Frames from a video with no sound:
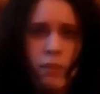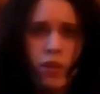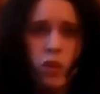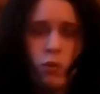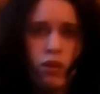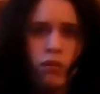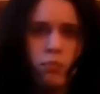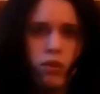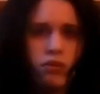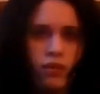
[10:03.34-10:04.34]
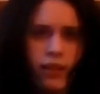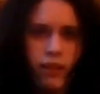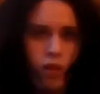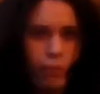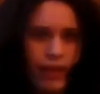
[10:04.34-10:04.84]
prime it smooth, but then
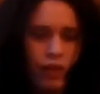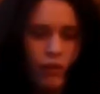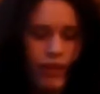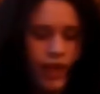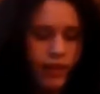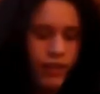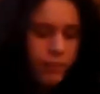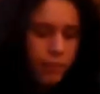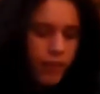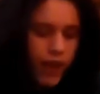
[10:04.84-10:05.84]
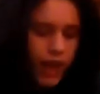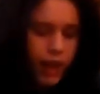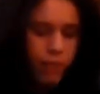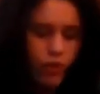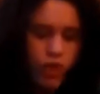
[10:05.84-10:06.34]
it not peeling off in the end.
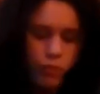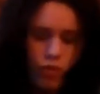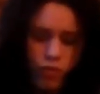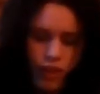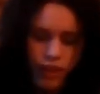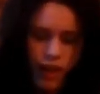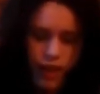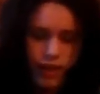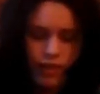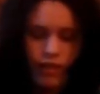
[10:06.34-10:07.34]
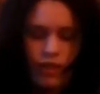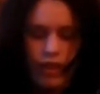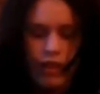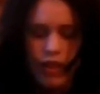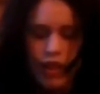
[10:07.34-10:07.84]
The smoother side,
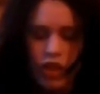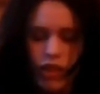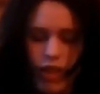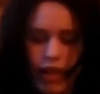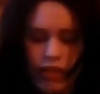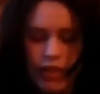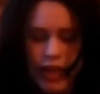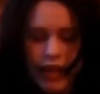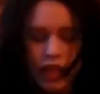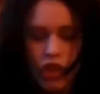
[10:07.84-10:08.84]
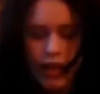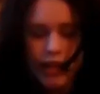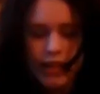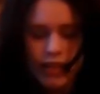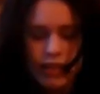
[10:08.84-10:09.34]
as you see here, it's slightly
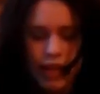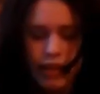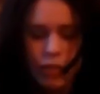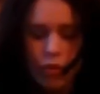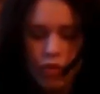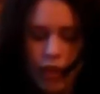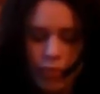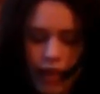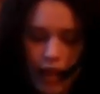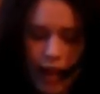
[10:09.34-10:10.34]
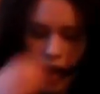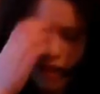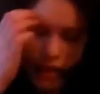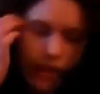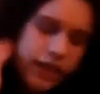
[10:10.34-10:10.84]
shiny, slightly smoother.
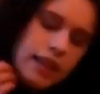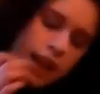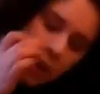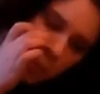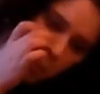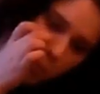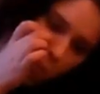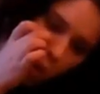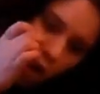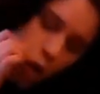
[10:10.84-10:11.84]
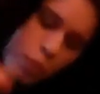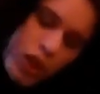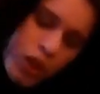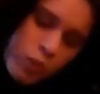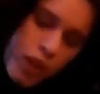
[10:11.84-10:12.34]
I like that more
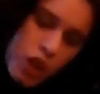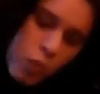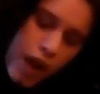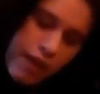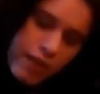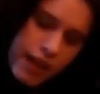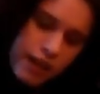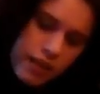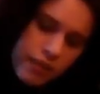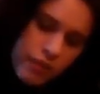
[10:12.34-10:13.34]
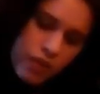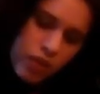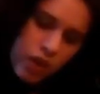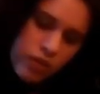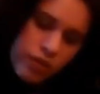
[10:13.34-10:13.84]
because when you're wearing it for
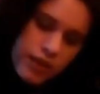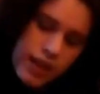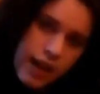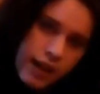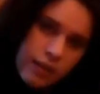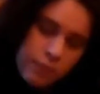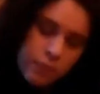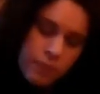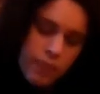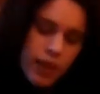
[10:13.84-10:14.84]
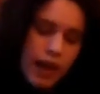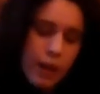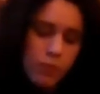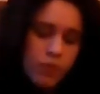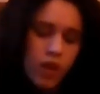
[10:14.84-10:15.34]
a long time,
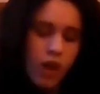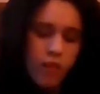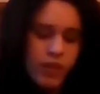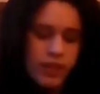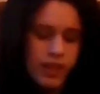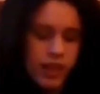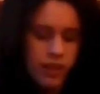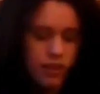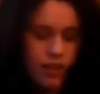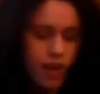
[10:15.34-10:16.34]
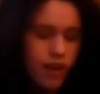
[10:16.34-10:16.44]
and obviously